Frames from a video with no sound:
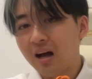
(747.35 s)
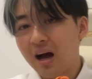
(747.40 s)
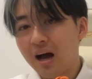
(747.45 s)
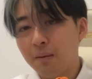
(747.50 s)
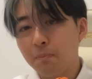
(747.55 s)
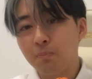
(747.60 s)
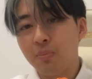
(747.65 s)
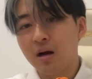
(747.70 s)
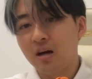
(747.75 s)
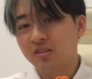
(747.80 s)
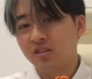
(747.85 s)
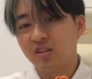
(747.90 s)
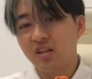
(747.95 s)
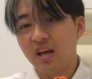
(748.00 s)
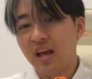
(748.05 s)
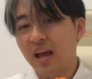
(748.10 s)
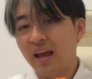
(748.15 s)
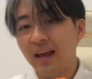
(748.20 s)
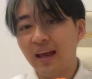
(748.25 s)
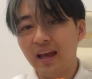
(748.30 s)
I
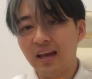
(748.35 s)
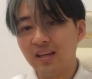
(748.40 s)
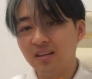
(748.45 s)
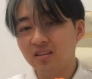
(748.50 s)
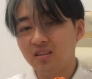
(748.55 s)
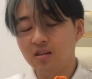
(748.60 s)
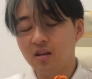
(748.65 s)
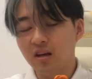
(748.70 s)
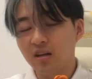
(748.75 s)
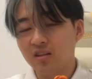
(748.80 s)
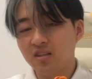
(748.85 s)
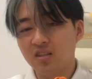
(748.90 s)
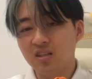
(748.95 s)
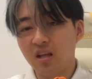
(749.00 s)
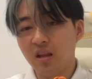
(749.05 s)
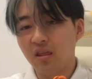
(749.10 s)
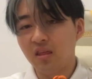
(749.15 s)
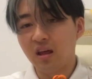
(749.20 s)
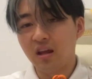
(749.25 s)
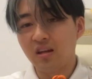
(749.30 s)
personally hate like
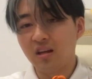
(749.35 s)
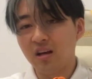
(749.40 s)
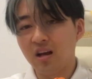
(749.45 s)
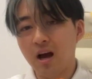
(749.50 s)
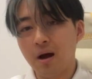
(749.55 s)
synthetic